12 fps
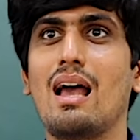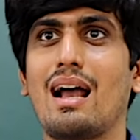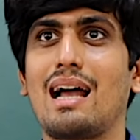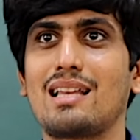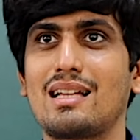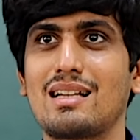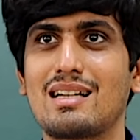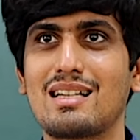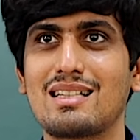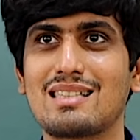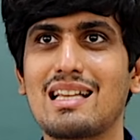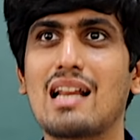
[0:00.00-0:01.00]

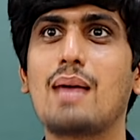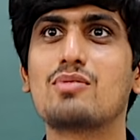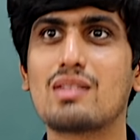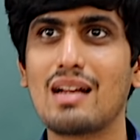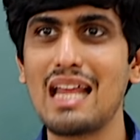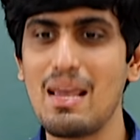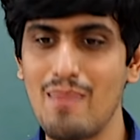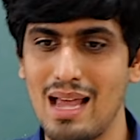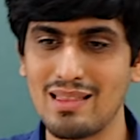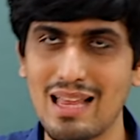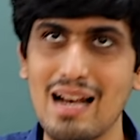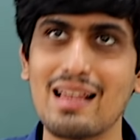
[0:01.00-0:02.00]
They'll keep
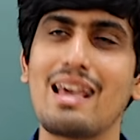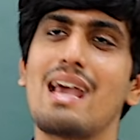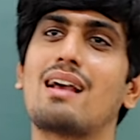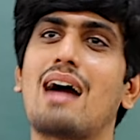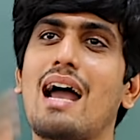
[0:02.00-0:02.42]
screaming, they'll kick.